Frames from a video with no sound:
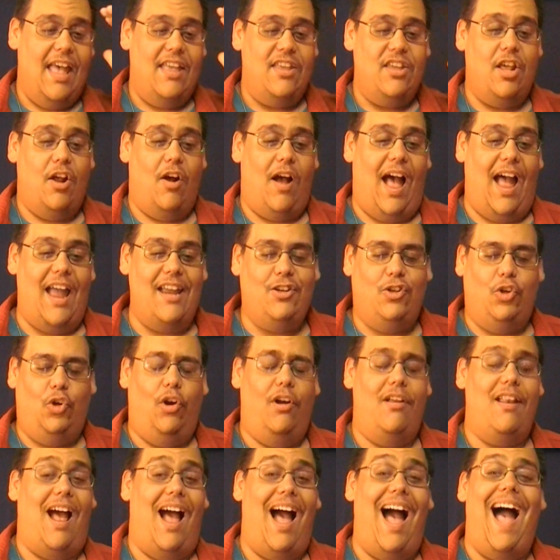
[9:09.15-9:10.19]
You know, I
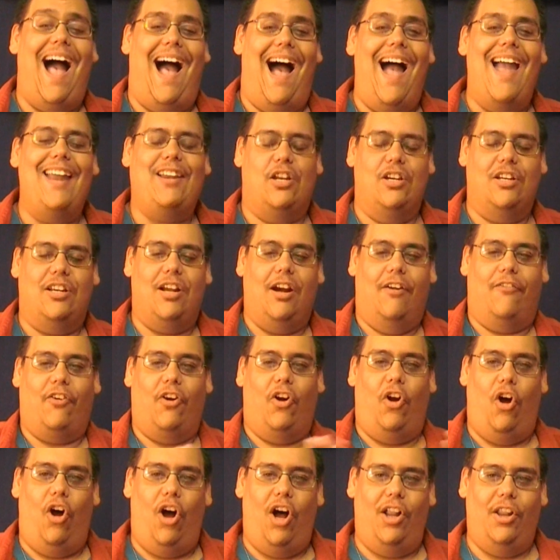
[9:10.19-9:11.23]
could cover
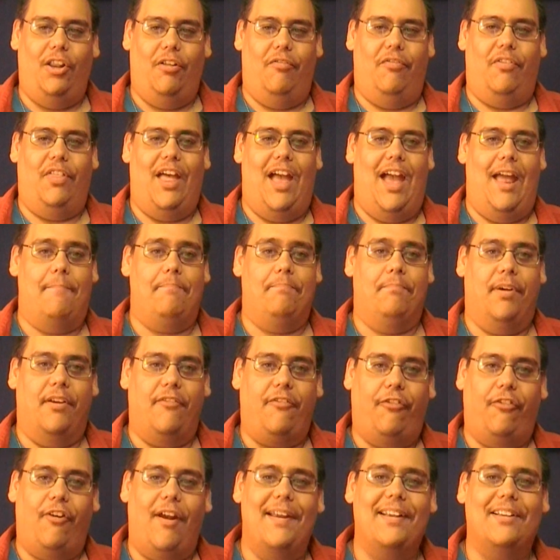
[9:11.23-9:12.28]
all of that, but
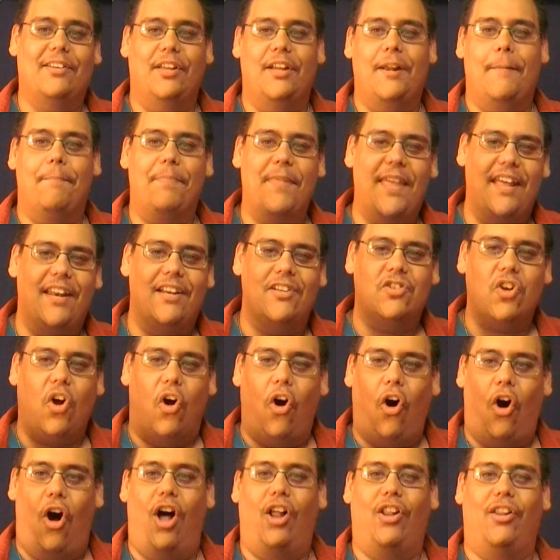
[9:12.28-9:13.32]
frankly, it is
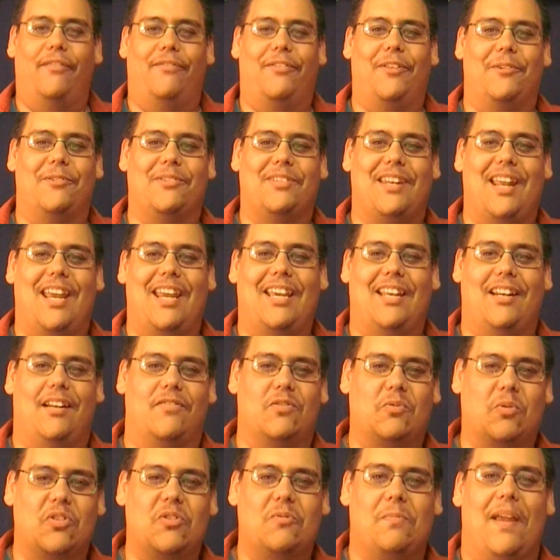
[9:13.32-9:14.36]
all of those
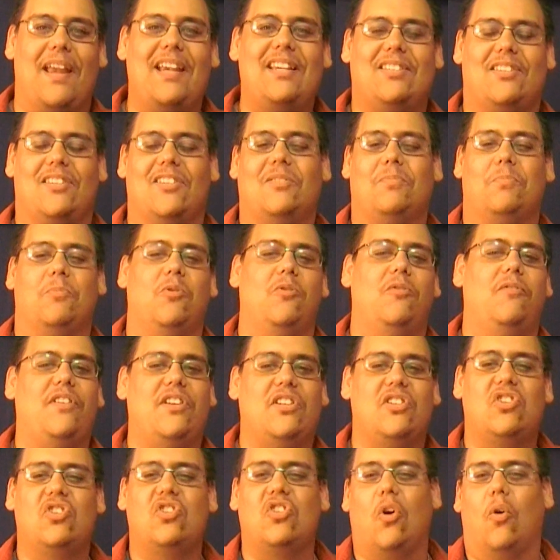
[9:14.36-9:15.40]
negatives which makes this movie
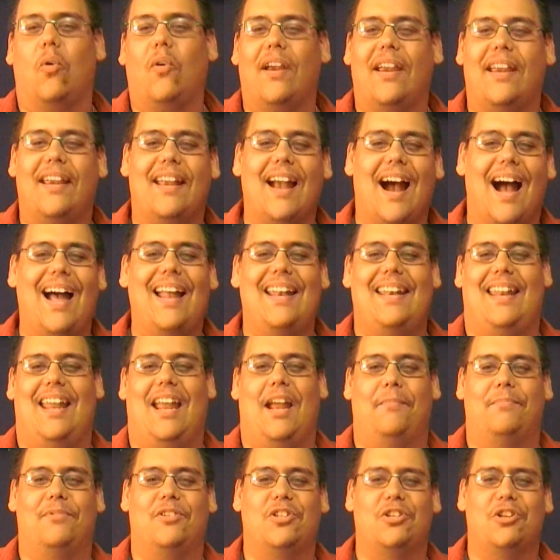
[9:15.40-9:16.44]
so
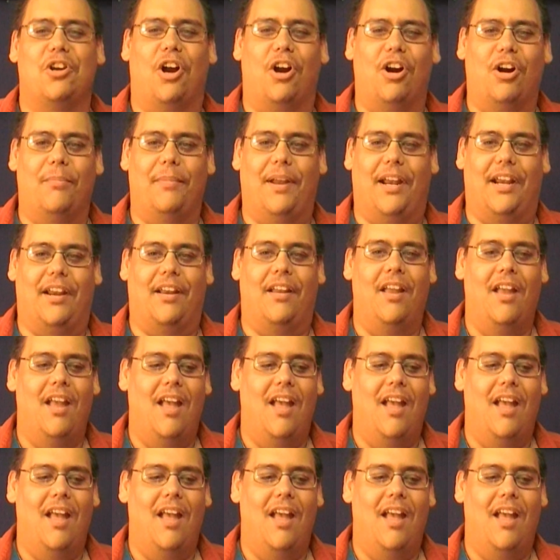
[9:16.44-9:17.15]
goddamn charming.